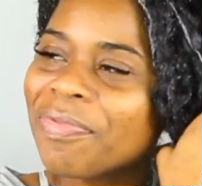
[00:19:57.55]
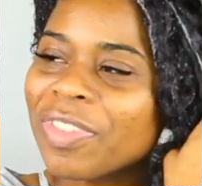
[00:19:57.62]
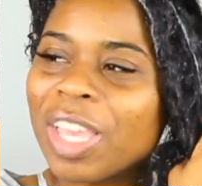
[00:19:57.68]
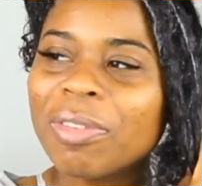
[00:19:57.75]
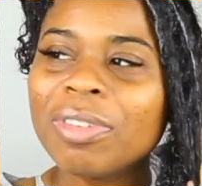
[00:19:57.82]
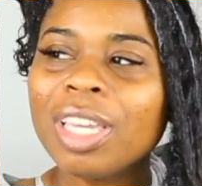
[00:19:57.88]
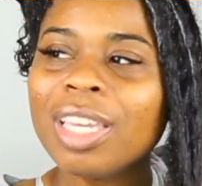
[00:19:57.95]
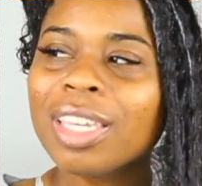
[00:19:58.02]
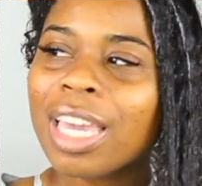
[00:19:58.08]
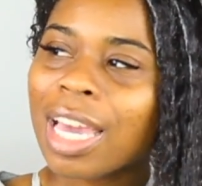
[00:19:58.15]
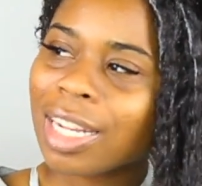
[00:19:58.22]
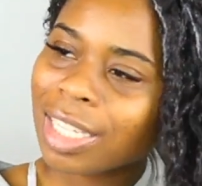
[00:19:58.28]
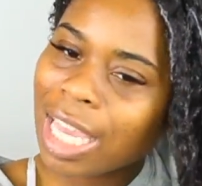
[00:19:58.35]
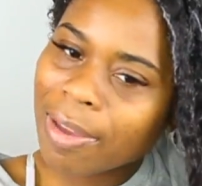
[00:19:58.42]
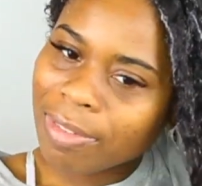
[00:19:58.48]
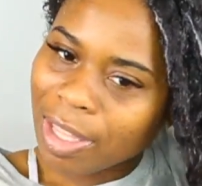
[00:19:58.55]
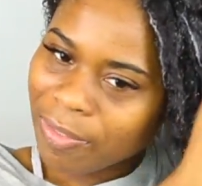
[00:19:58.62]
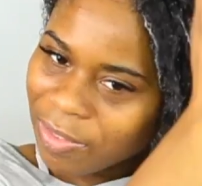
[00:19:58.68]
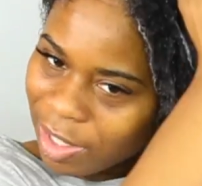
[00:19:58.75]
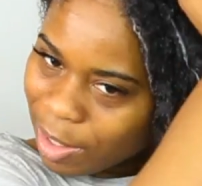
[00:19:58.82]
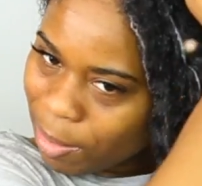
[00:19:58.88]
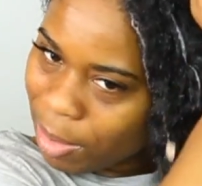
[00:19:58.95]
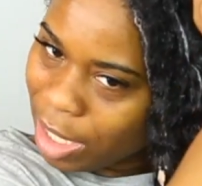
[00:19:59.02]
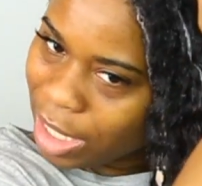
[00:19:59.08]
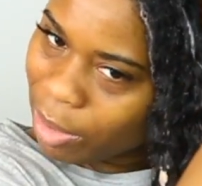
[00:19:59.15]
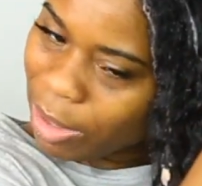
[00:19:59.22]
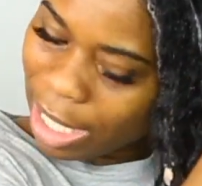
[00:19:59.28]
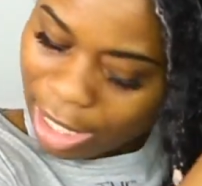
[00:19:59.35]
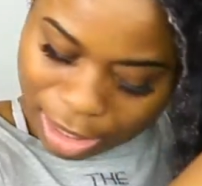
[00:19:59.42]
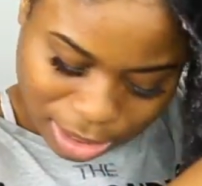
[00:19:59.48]
It kind of gave that feel.
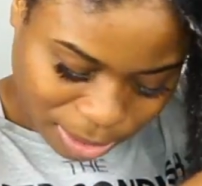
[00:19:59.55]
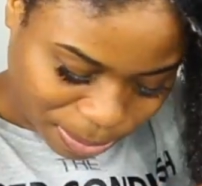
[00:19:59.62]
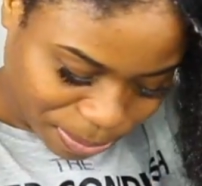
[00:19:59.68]
Anyways,